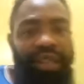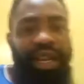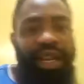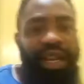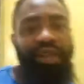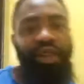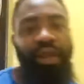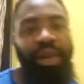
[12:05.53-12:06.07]

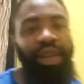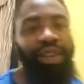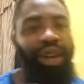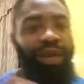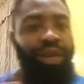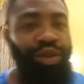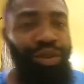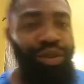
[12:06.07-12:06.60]
side of comedy do I
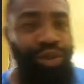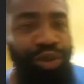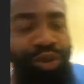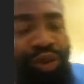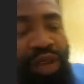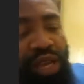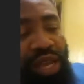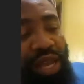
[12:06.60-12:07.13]
want to
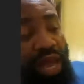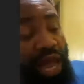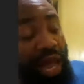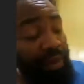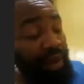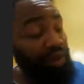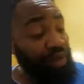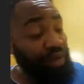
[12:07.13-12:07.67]
do?
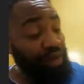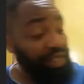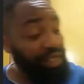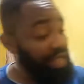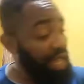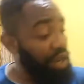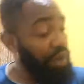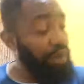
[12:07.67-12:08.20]
Am I doing
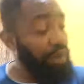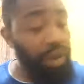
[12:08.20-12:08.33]
stand-up